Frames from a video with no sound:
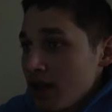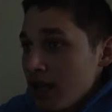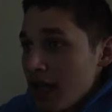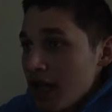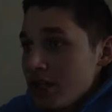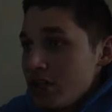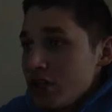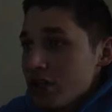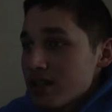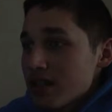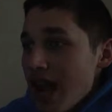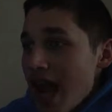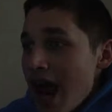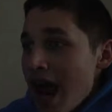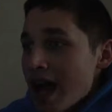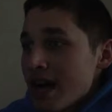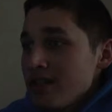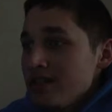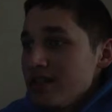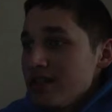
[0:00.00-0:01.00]
It just
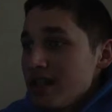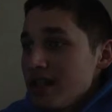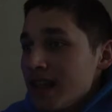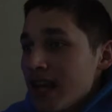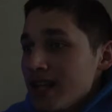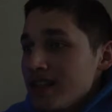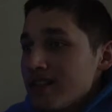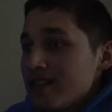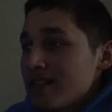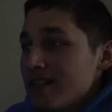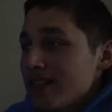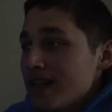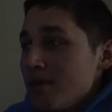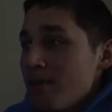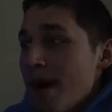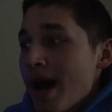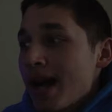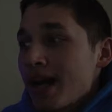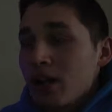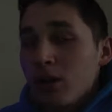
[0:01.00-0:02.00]
adds that
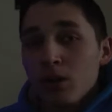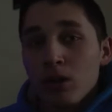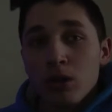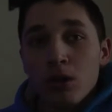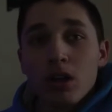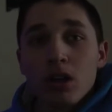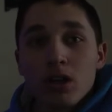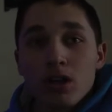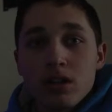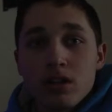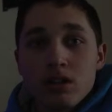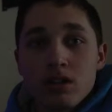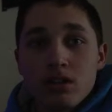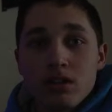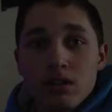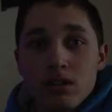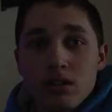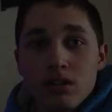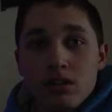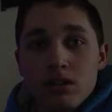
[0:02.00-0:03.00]
cinematic look
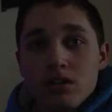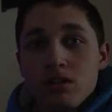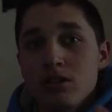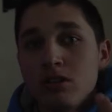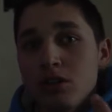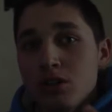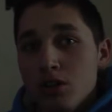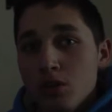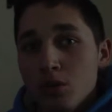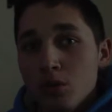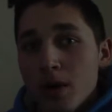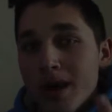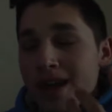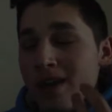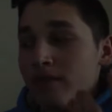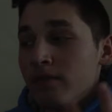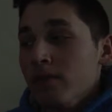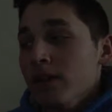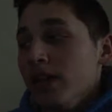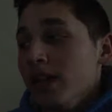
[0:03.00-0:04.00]
to
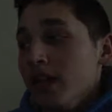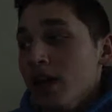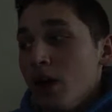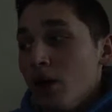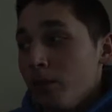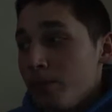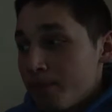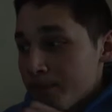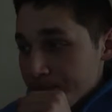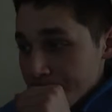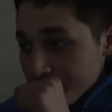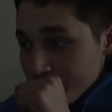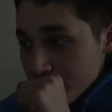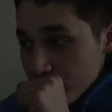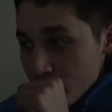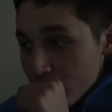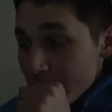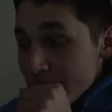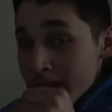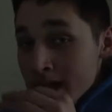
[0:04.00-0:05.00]
a video.
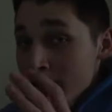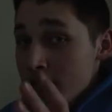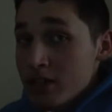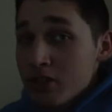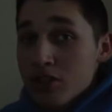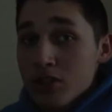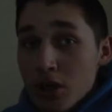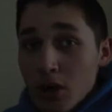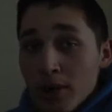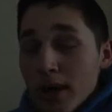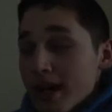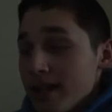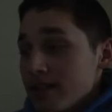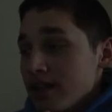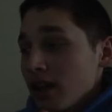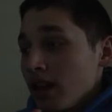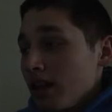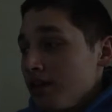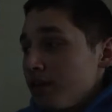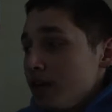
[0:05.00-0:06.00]
It's so nice,
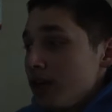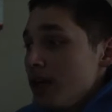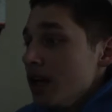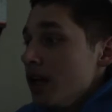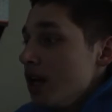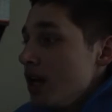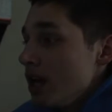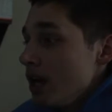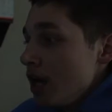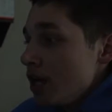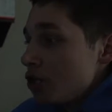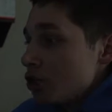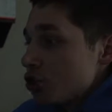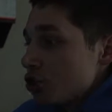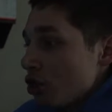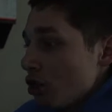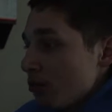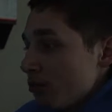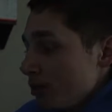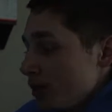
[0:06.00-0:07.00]
I love it.
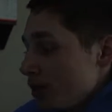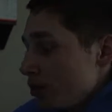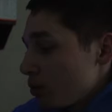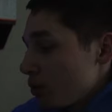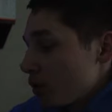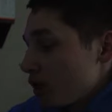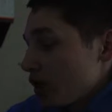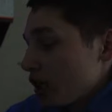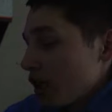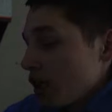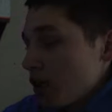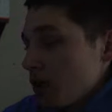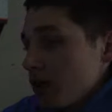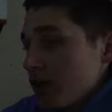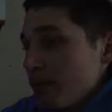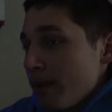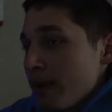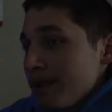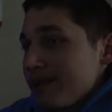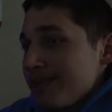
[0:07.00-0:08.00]
Sharpen, we're gonna go to
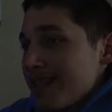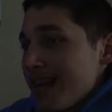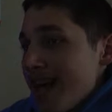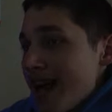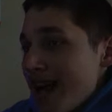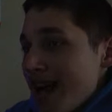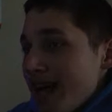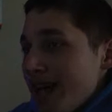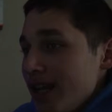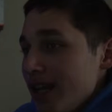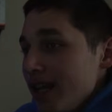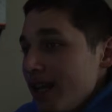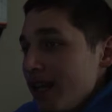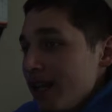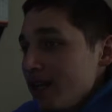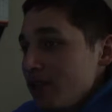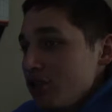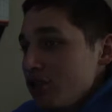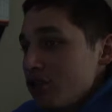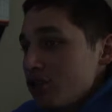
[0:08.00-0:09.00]
about 10,
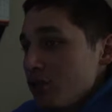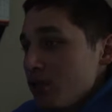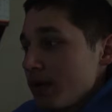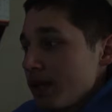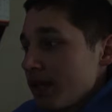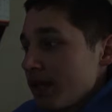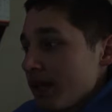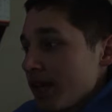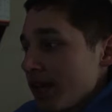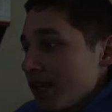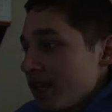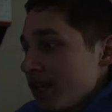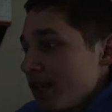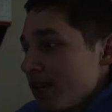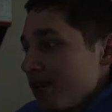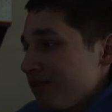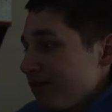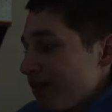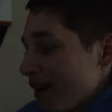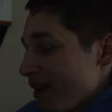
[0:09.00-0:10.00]
just so we can get,
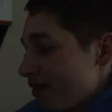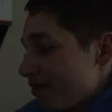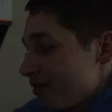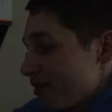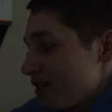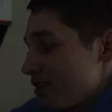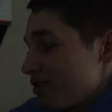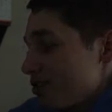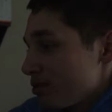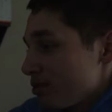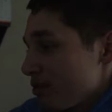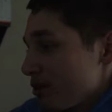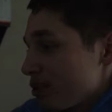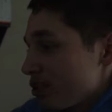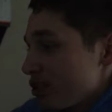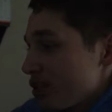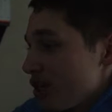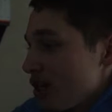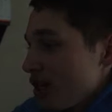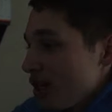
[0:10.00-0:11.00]
5, 10 too
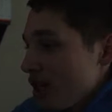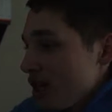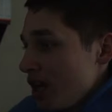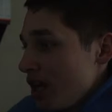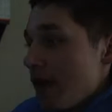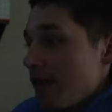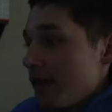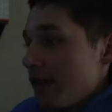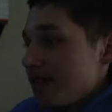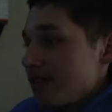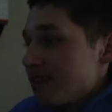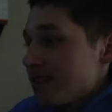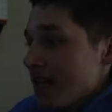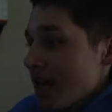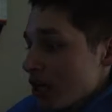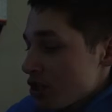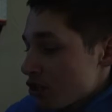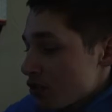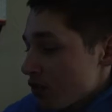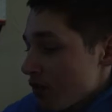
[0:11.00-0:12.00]
much. And then
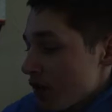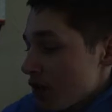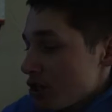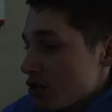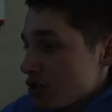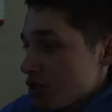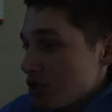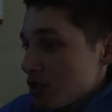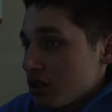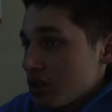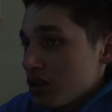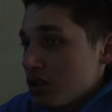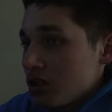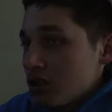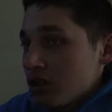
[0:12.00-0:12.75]
saturation,